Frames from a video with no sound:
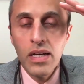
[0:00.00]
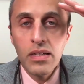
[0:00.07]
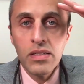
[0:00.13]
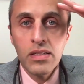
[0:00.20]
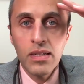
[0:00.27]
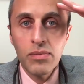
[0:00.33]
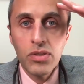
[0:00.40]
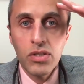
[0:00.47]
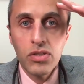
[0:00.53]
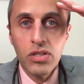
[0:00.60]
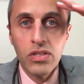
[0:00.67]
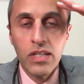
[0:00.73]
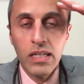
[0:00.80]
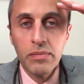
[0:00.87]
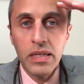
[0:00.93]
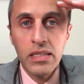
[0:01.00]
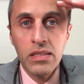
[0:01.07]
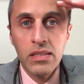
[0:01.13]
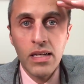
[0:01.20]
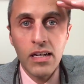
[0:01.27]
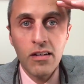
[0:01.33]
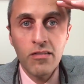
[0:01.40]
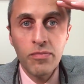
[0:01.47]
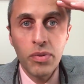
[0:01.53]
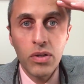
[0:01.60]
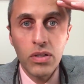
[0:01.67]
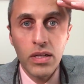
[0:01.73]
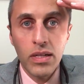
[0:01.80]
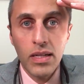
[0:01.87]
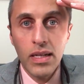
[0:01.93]
Some surgeons like myself
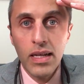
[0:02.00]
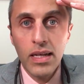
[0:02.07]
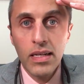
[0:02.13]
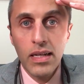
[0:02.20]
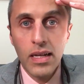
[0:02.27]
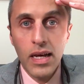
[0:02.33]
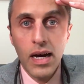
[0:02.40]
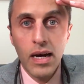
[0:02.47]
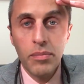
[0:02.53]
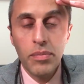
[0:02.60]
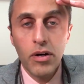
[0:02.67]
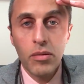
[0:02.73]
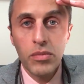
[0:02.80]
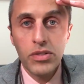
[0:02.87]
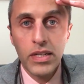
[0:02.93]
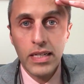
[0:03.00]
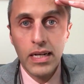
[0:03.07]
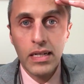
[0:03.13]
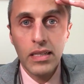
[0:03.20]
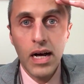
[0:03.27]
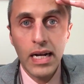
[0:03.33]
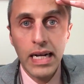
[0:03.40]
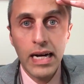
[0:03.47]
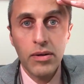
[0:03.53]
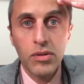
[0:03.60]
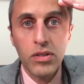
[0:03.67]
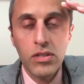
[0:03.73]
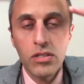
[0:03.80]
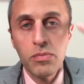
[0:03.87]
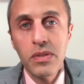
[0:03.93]
pull it in and up, almost like a clock
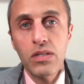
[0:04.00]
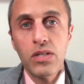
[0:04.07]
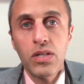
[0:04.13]
hour has been